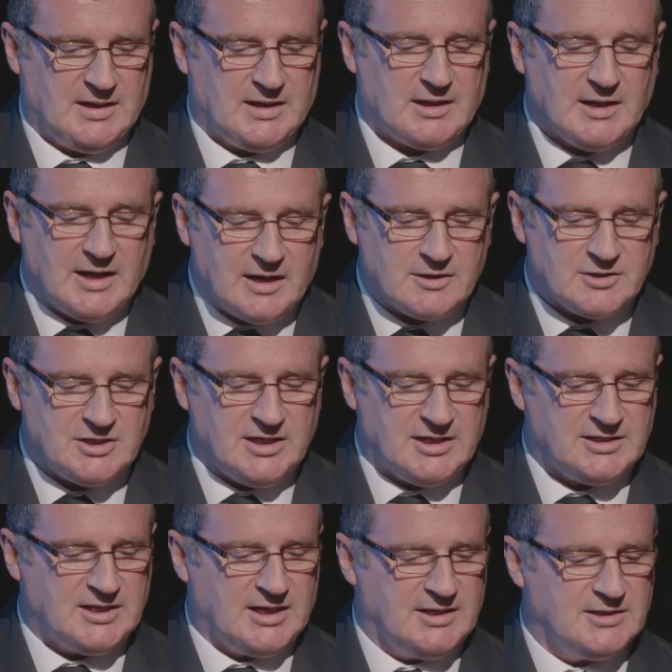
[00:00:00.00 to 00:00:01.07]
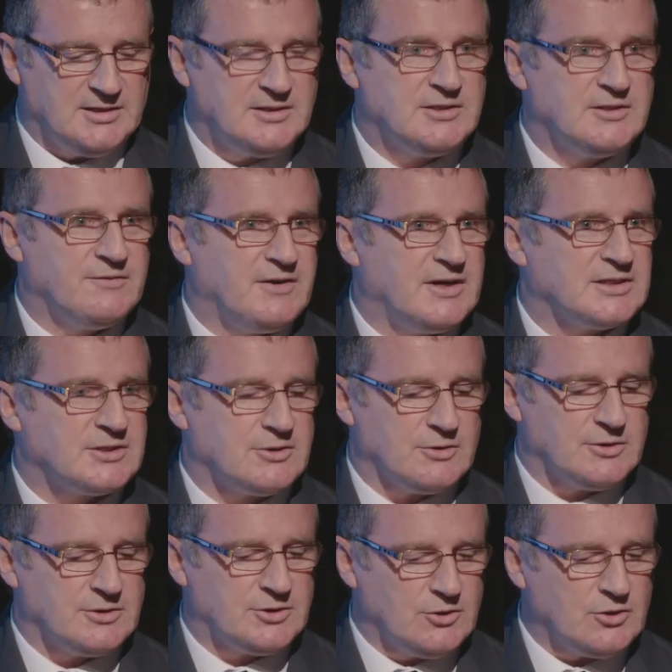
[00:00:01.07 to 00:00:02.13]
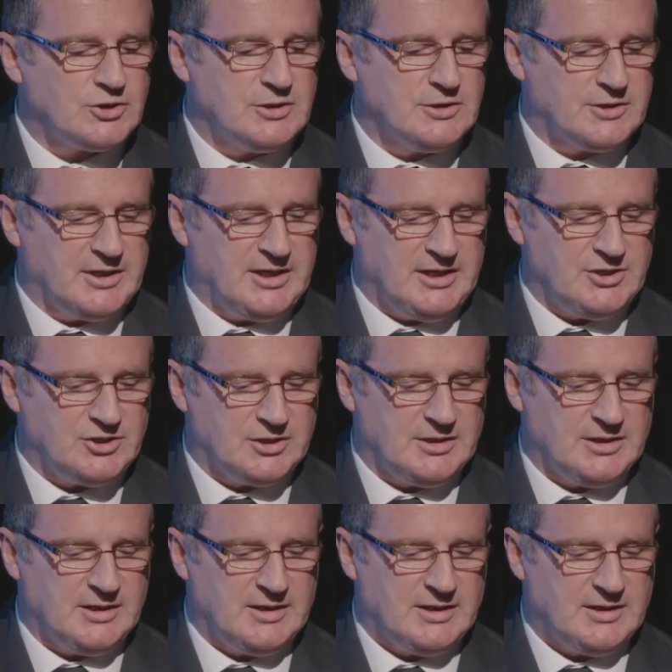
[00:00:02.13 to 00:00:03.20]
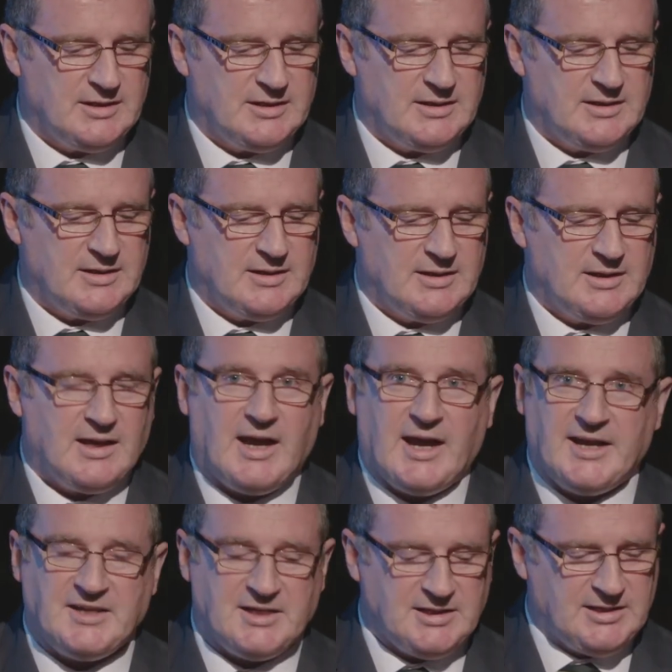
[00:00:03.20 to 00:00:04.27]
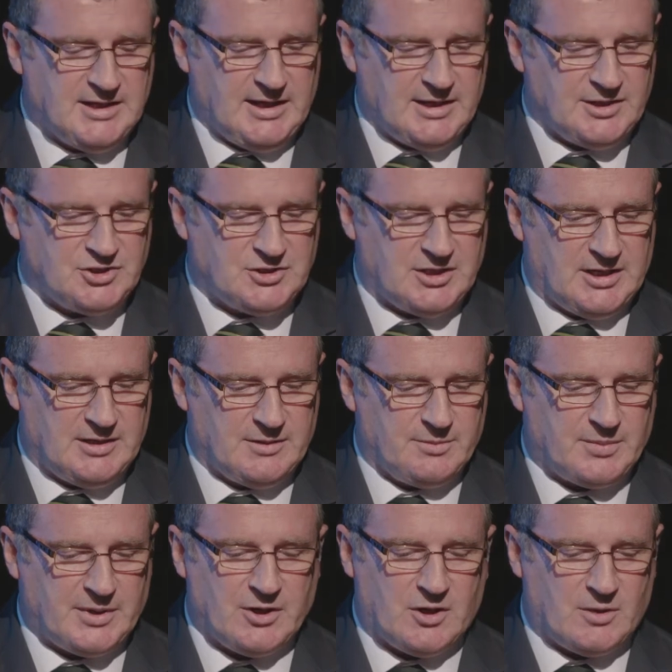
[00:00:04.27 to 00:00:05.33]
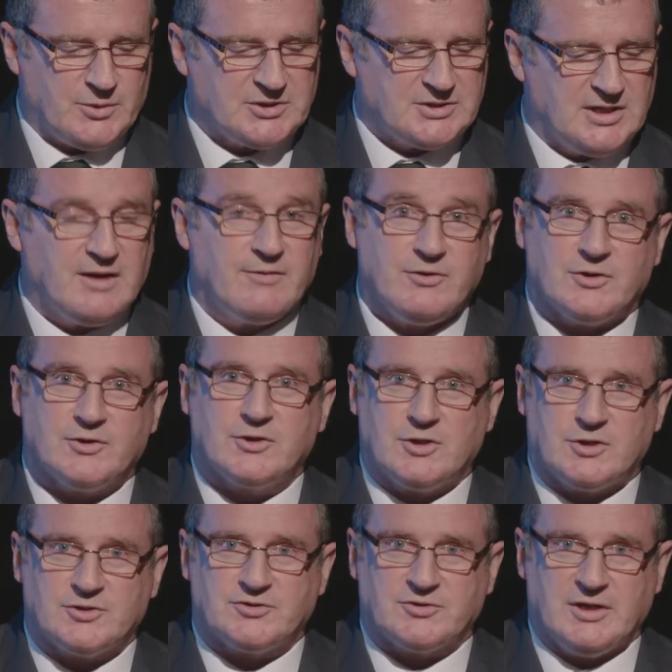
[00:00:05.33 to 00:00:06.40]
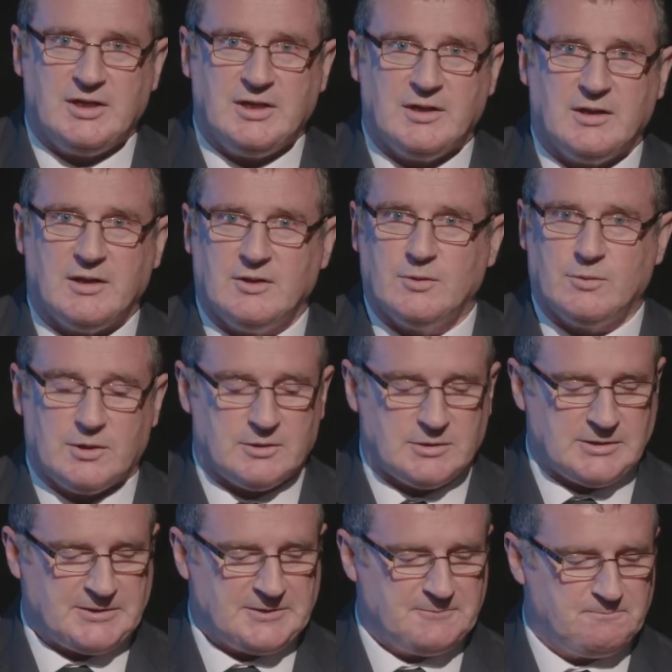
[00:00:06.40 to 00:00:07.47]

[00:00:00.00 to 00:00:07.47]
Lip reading: largely intended to foster social cohesion and engaged in by almost every other country in the world.